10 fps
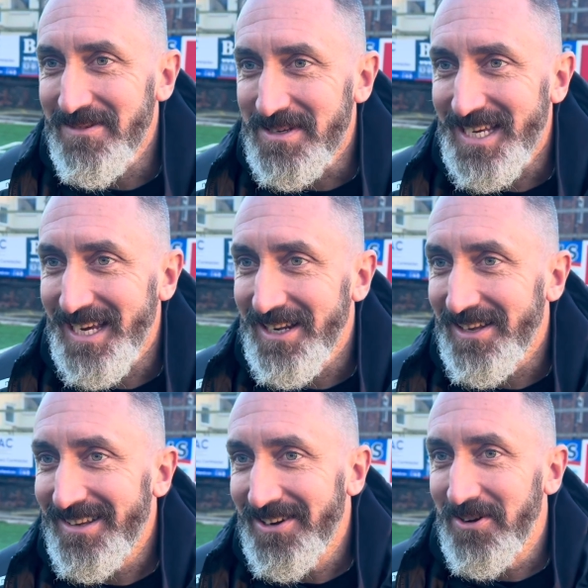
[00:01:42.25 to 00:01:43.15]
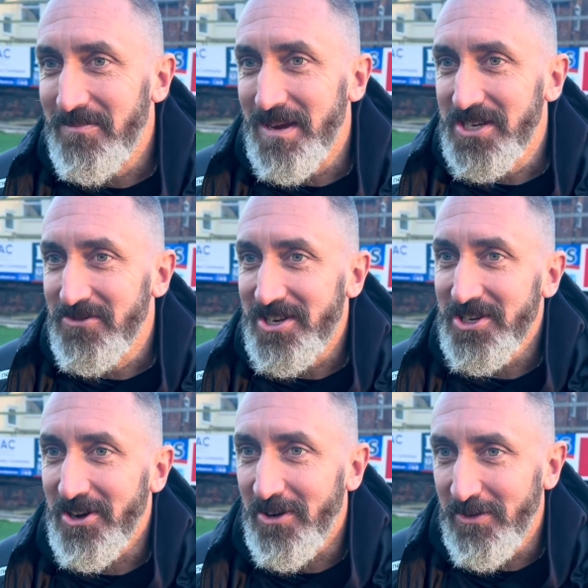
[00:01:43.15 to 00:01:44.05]
saying, you know, being
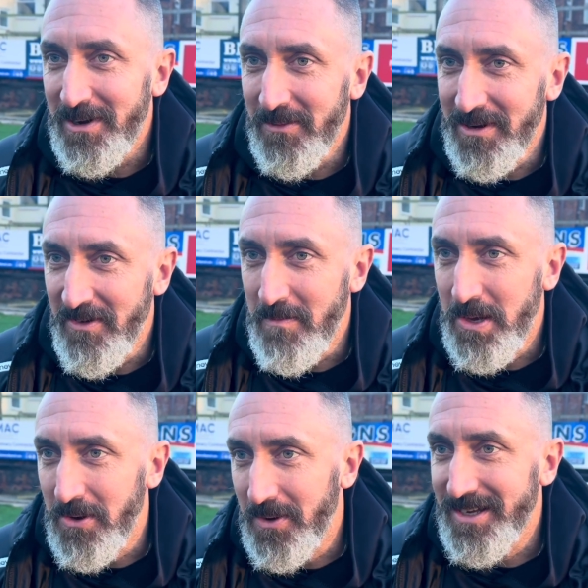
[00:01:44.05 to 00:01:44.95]
stretchered off with a boot